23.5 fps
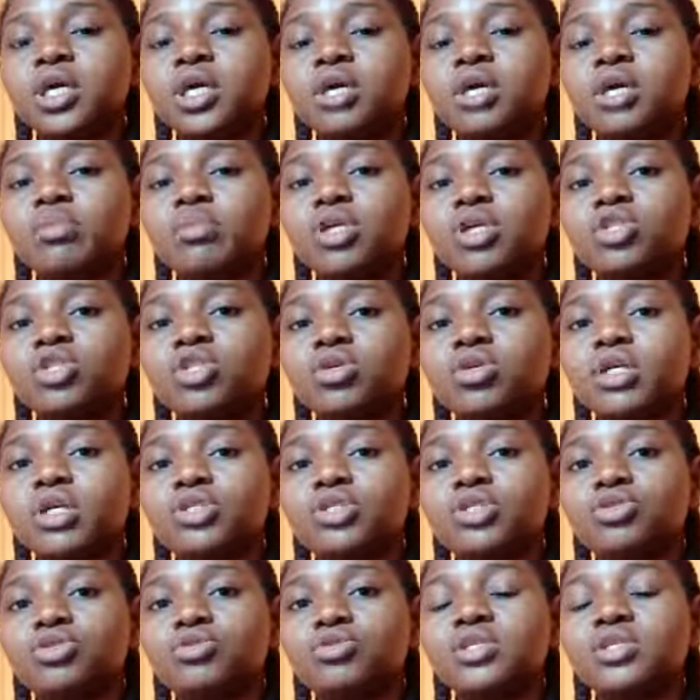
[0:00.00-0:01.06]
make sure that
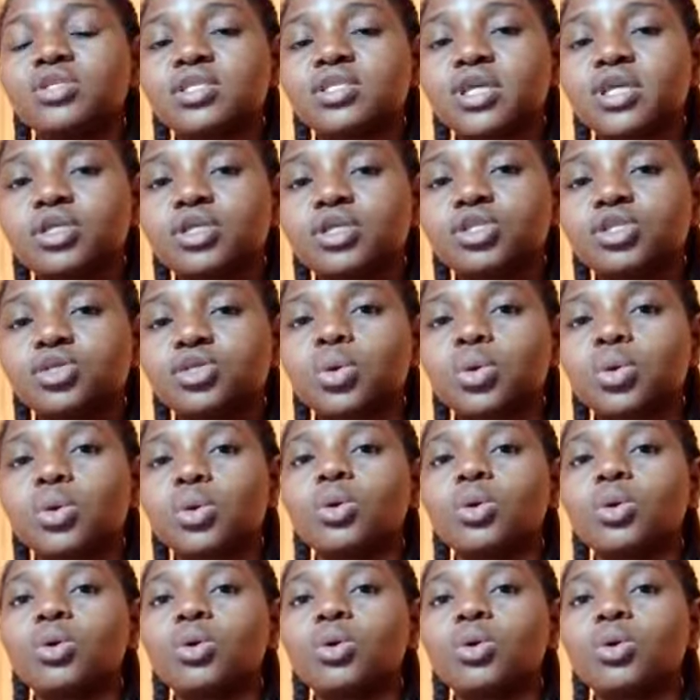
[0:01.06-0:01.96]
you insert your